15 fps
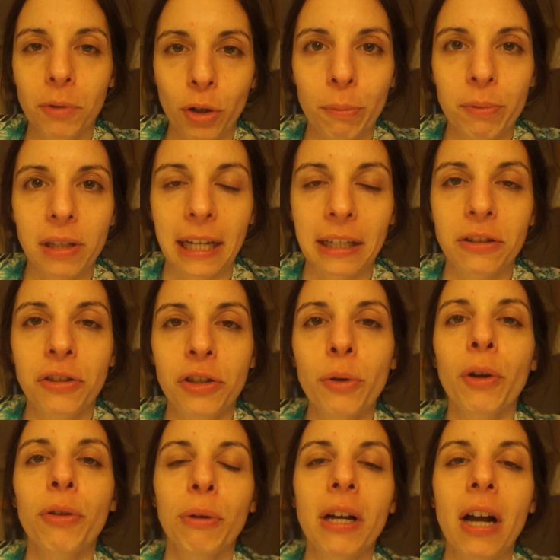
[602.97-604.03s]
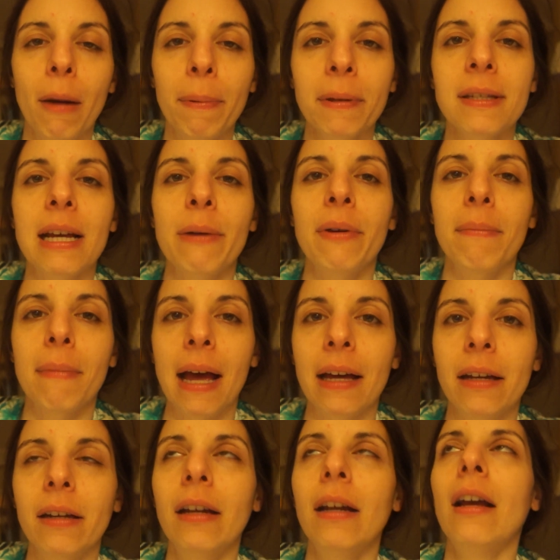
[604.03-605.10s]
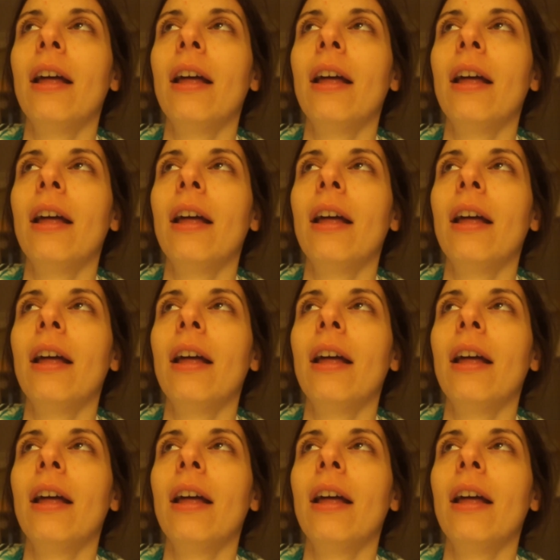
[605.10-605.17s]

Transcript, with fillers: groups, like two or three couples that we met